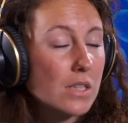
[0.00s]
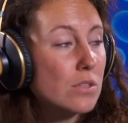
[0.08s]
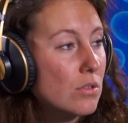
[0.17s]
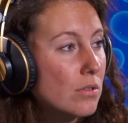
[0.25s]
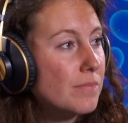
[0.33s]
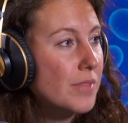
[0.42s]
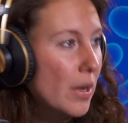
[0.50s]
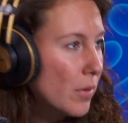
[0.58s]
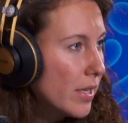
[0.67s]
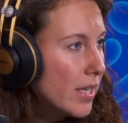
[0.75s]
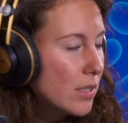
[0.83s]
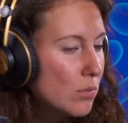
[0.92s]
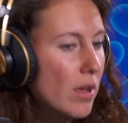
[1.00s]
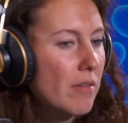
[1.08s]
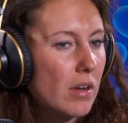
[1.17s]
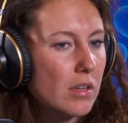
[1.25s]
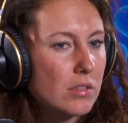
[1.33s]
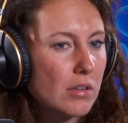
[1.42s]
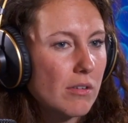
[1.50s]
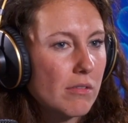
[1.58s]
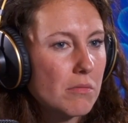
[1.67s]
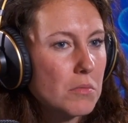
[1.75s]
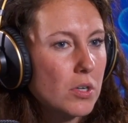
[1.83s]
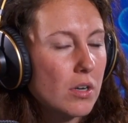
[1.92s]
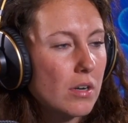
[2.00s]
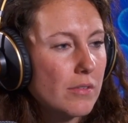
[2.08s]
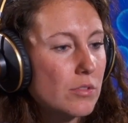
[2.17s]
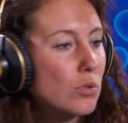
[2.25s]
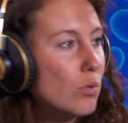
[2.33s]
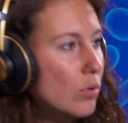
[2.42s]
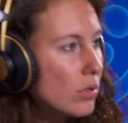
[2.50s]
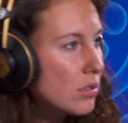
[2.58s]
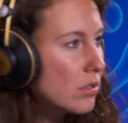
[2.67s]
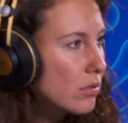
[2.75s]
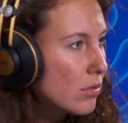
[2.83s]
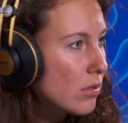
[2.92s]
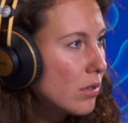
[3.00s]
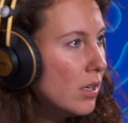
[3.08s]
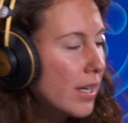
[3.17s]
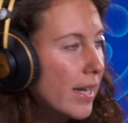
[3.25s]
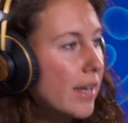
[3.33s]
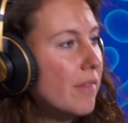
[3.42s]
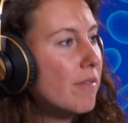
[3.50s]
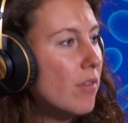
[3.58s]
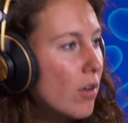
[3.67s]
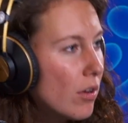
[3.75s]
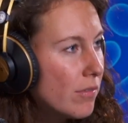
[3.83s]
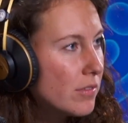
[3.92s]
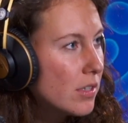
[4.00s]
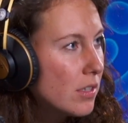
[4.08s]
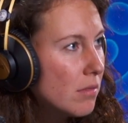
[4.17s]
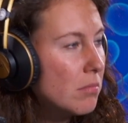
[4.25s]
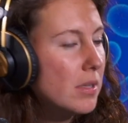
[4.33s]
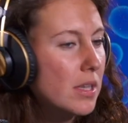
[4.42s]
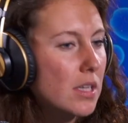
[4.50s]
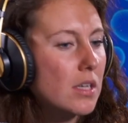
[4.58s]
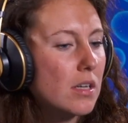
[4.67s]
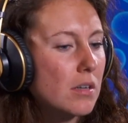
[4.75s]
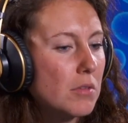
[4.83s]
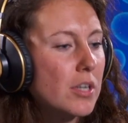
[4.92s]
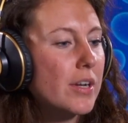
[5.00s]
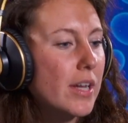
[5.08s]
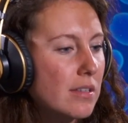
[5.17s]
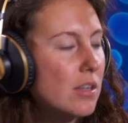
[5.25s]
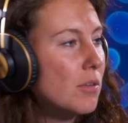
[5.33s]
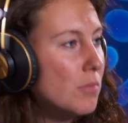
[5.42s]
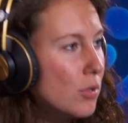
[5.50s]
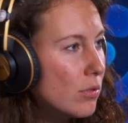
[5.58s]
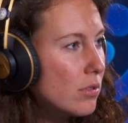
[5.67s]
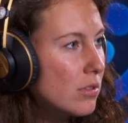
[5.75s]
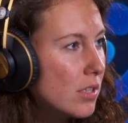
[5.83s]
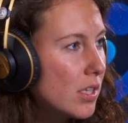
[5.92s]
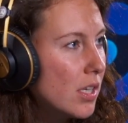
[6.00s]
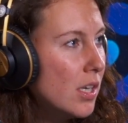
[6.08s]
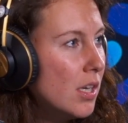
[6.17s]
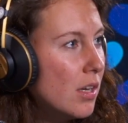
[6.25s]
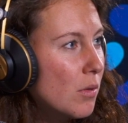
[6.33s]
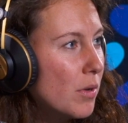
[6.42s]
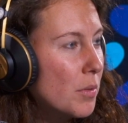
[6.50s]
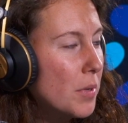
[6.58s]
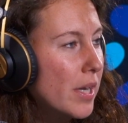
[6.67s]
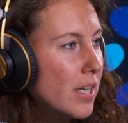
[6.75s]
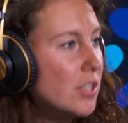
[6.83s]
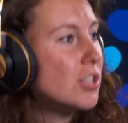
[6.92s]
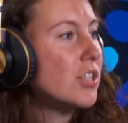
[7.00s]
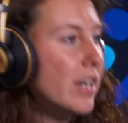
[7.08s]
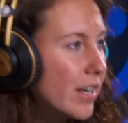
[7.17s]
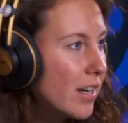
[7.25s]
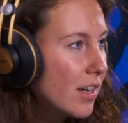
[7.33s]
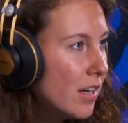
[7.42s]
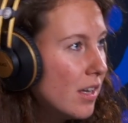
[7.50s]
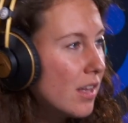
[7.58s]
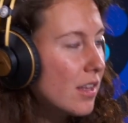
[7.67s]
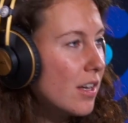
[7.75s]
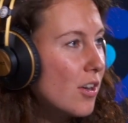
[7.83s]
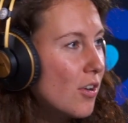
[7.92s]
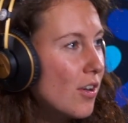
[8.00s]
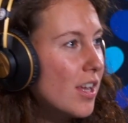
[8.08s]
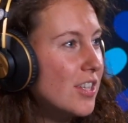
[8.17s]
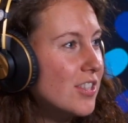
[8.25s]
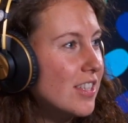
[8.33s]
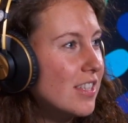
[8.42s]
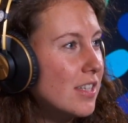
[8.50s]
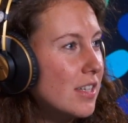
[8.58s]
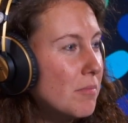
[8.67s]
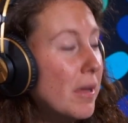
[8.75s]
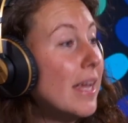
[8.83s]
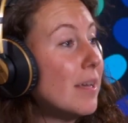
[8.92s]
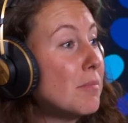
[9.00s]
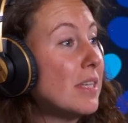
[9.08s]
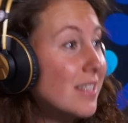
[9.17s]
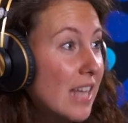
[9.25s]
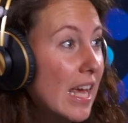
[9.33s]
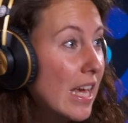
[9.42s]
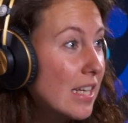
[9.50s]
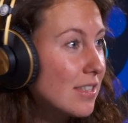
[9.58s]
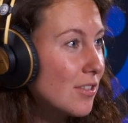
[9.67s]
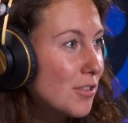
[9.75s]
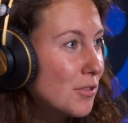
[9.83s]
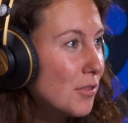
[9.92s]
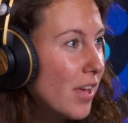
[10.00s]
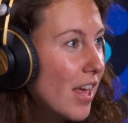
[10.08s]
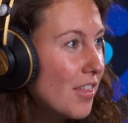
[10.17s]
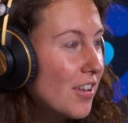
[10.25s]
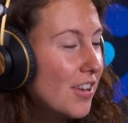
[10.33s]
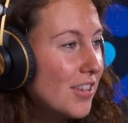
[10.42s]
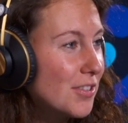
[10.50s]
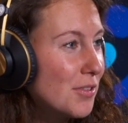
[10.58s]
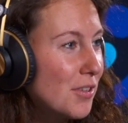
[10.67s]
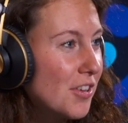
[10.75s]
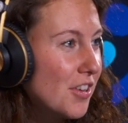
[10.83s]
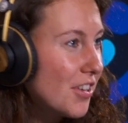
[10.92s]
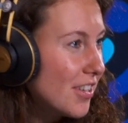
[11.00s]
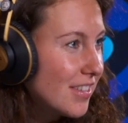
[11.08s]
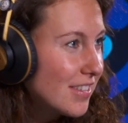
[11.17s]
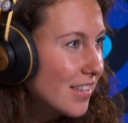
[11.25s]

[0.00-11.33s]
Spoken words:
Yeah, it's true. Nowadays we have a lot of more of tools to get involved, but create a community where we can share the knowledge and make mistakes all together to learn.